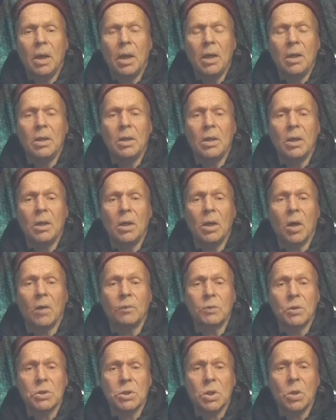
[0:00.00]
And
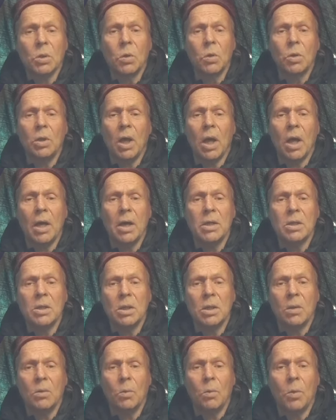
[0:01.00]
after school,
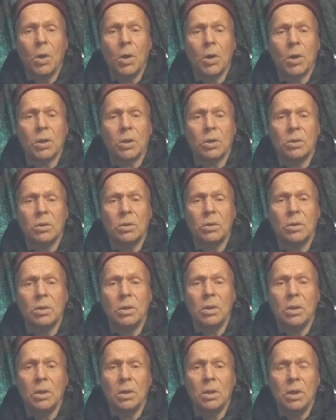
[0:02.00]
I worked
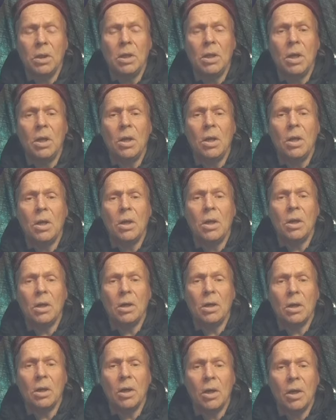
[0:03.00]
in
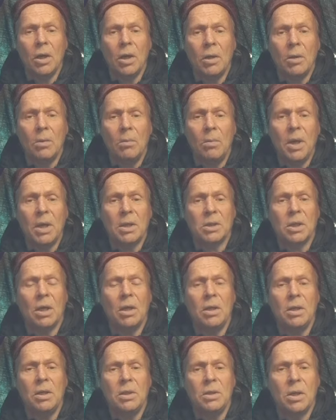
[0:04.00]
a
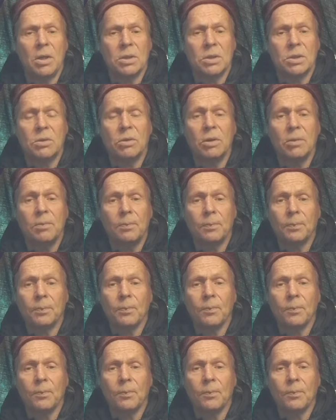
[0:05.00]
metal industry.